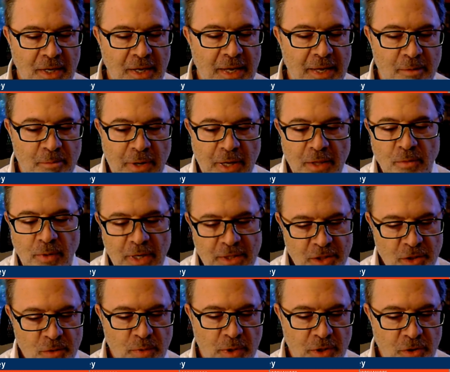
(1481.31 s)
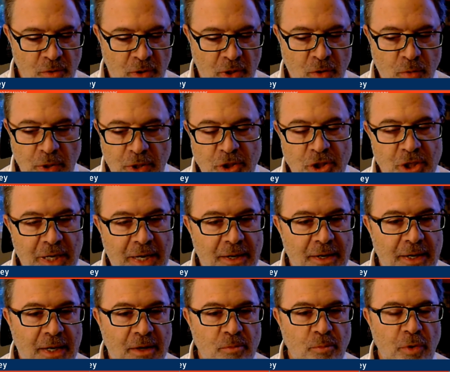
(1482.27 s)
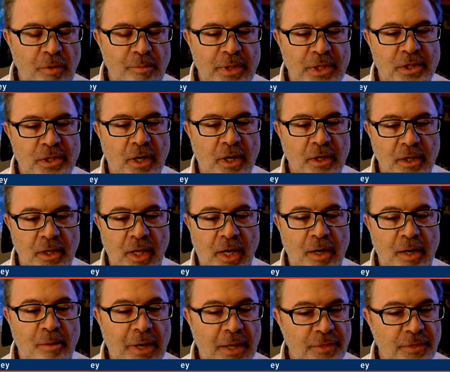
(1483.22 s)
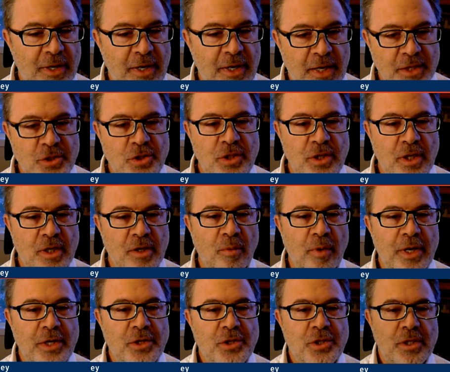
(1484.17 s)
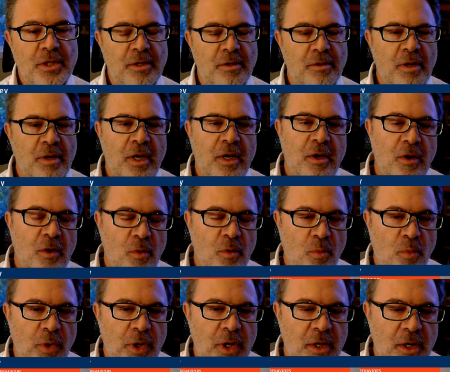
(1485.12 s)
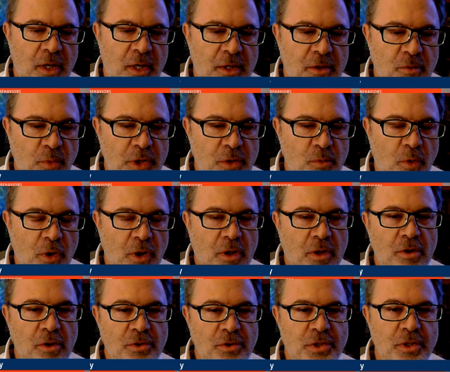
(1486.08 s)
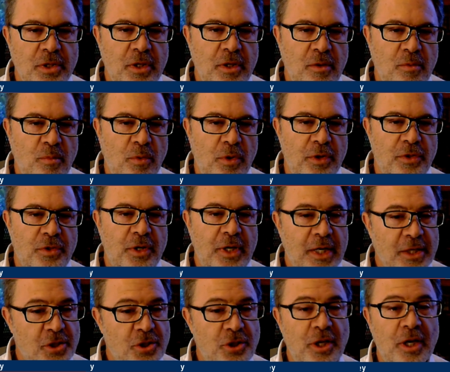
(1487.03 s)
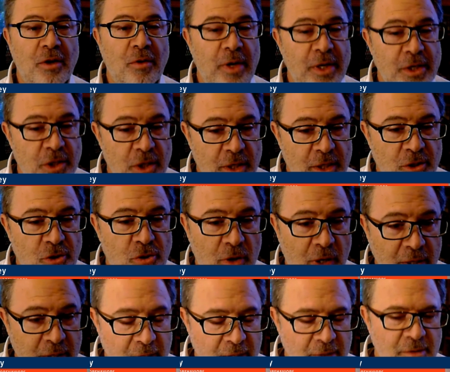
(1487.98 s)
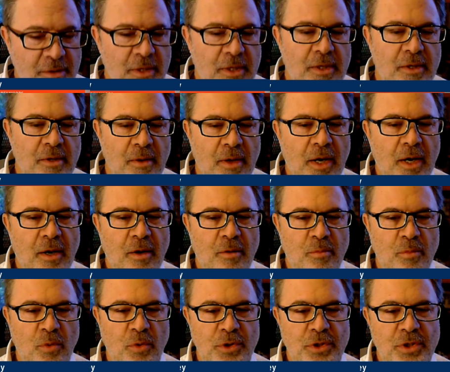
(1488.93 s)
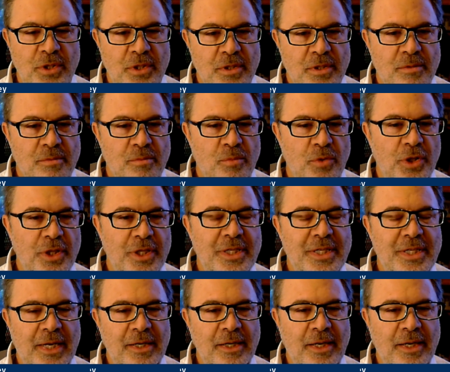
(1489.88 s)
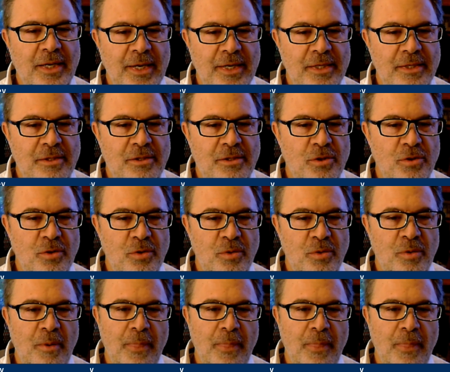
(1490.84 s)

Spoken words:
And by the way, I just want to do a quick shout out. We've been talking a lot about the next generation, and we work closely with the next generation in trucking, which is really dedicated to